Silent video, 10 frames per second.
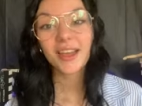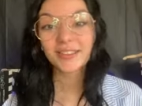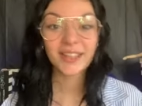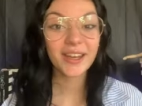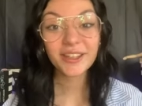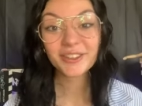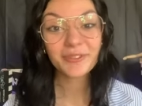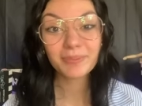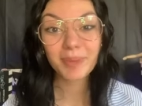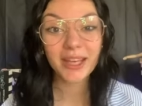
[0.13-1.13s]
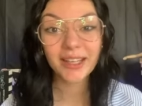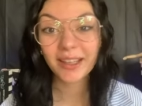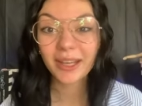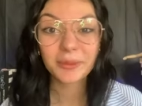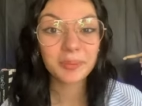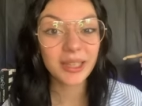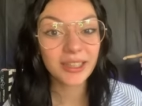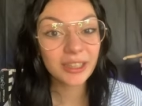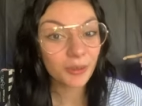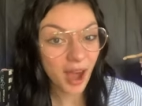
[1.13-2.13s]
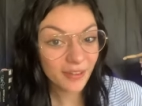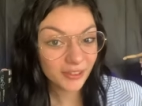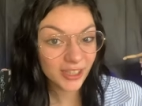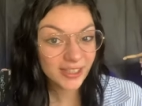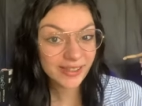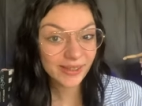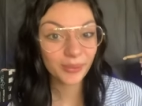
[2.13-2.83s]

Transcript: Tired of banal and unpeeling graphics?